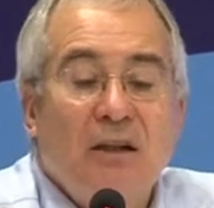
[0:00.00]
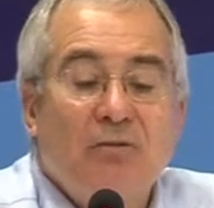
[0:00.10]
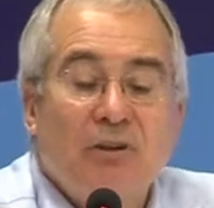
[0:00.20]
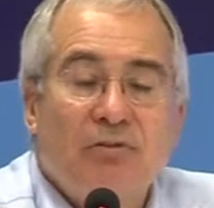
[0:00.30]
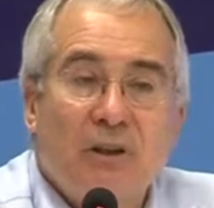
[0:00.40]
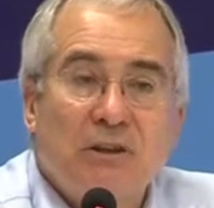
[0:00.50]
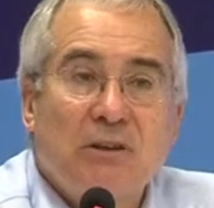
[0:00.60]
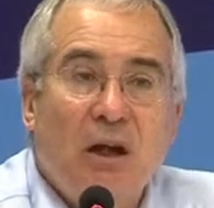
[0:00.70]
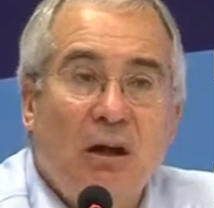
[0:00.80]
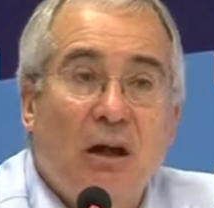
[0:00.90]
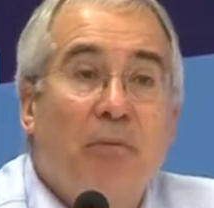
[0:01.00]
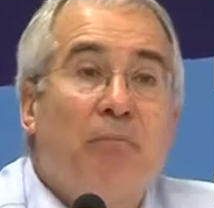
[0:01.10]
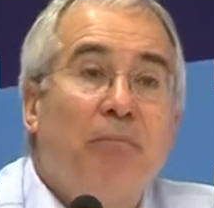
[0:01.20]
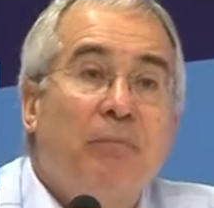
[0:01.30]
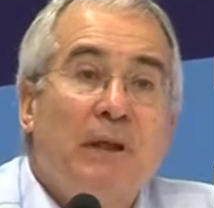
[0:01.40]
for the first
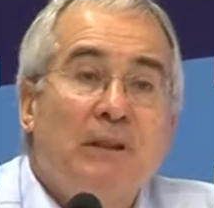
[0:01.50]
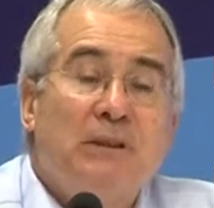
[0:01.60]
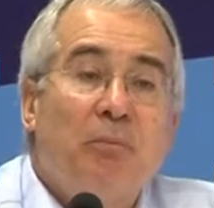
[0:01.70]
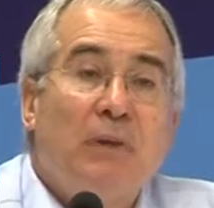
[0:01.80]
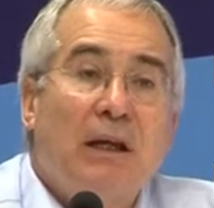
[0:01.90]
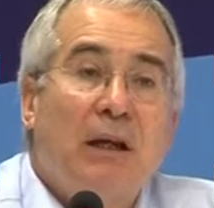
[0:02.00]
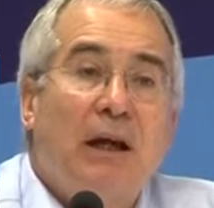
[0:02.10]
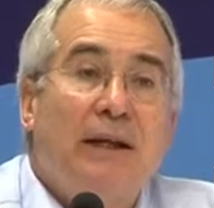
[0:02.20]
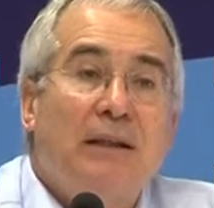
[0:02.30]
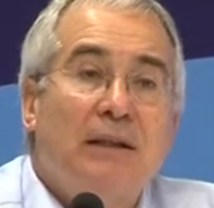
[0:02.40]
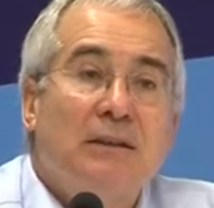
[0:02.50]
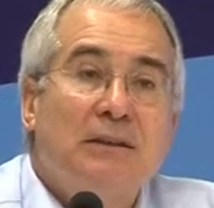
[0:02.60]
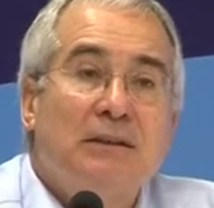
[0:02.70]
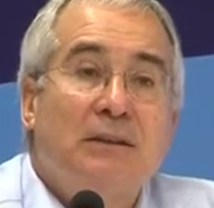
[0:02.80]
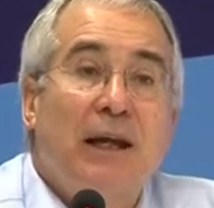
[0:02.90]
time, something like
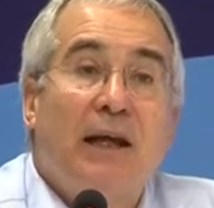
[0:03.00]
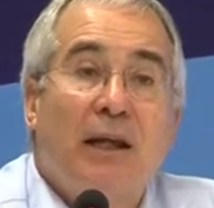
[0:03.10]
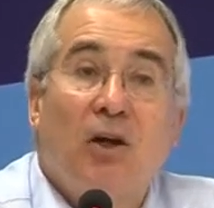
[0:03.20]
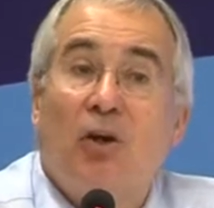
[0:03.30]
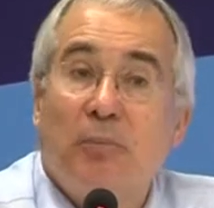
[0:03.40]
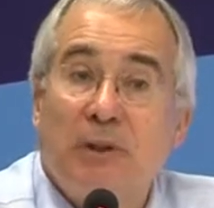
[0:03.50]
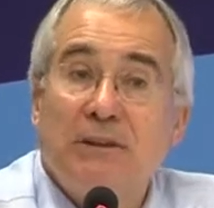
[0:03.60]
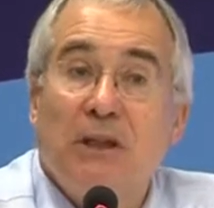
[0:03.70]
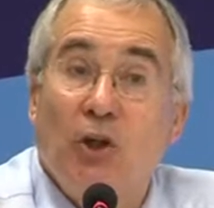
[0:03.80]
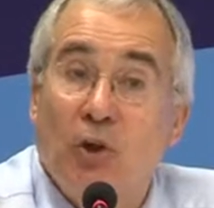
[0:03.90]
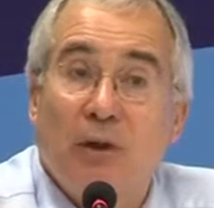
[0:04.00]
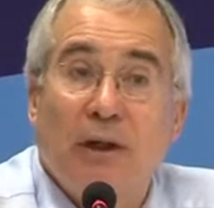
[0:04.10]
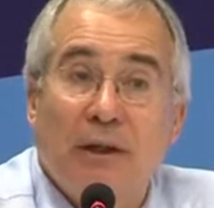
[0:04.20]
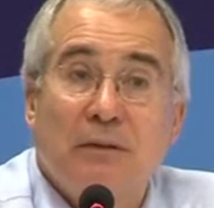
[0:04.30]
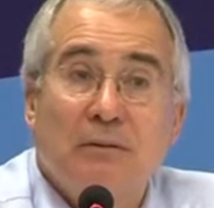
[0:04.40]
scale economies in
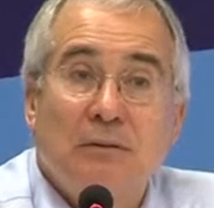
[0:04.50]
nuclear.